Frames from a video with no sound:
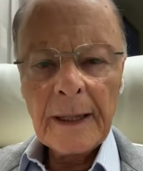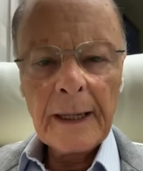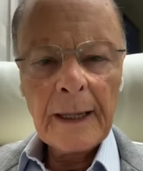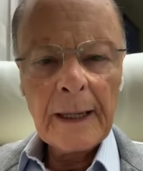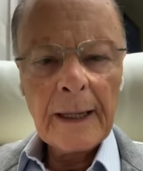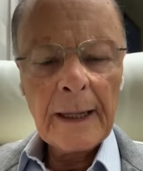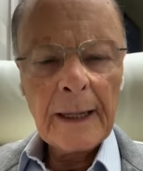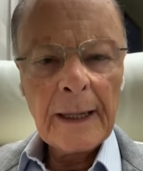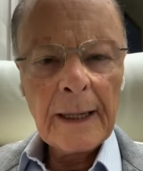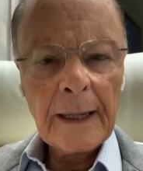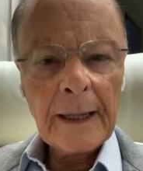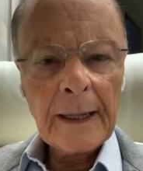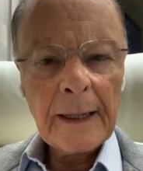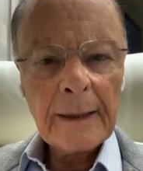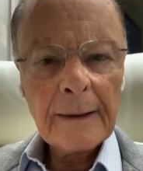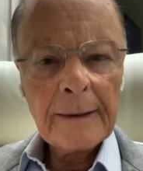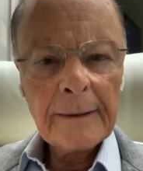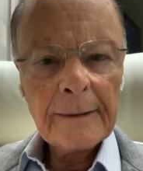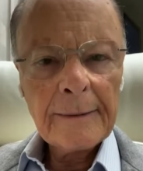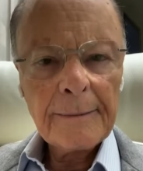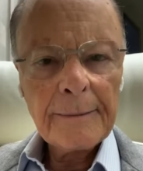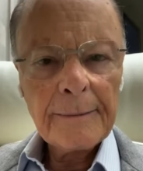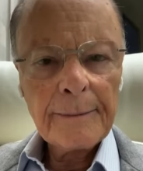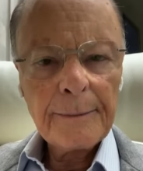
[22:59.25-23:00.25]
for
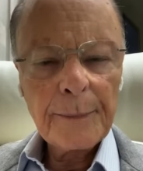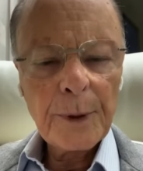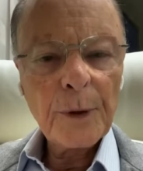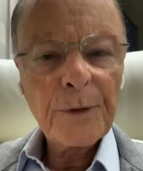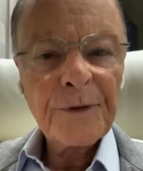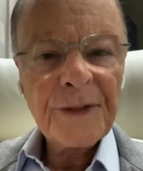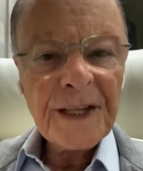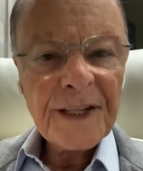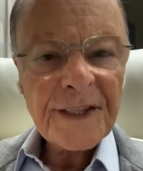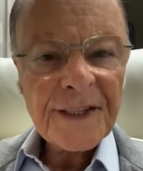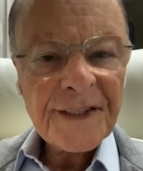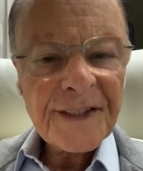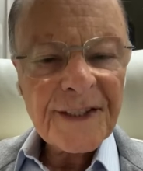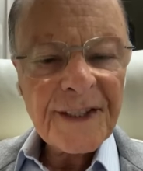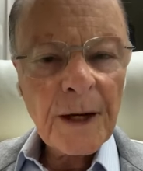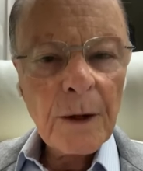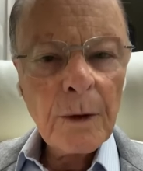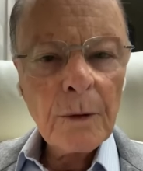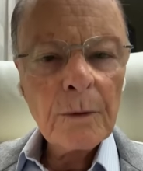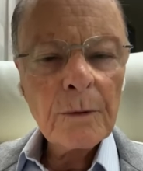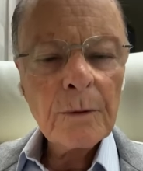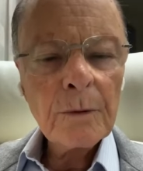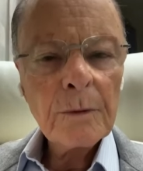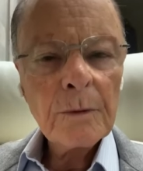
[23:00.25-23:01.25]
the
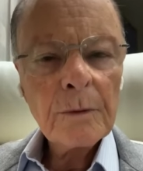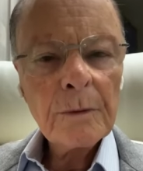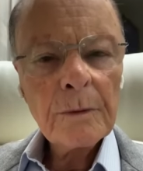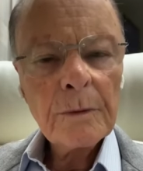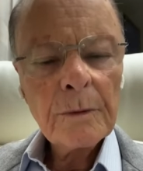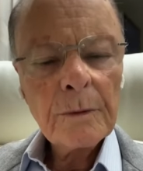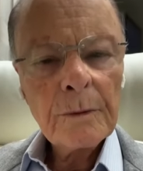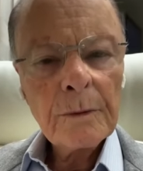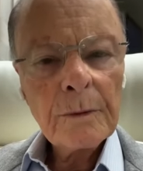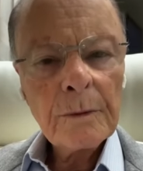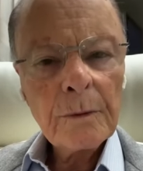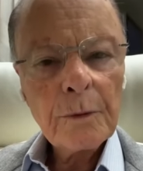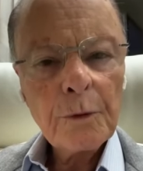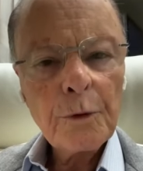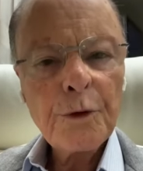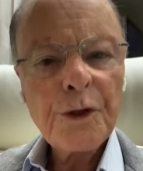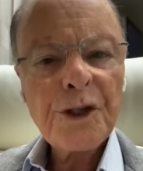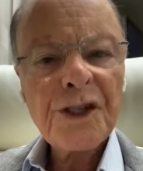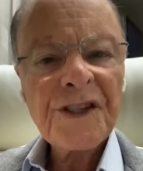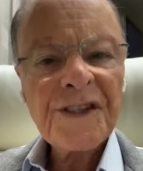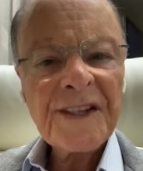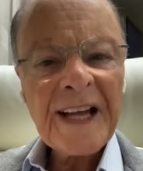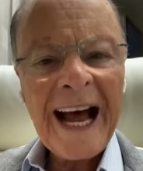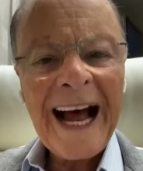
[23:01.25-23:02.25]
protection
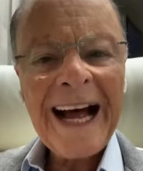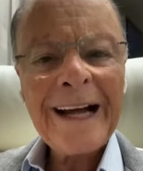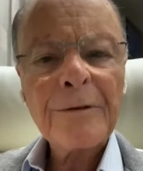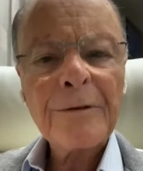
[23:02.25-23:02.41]
of the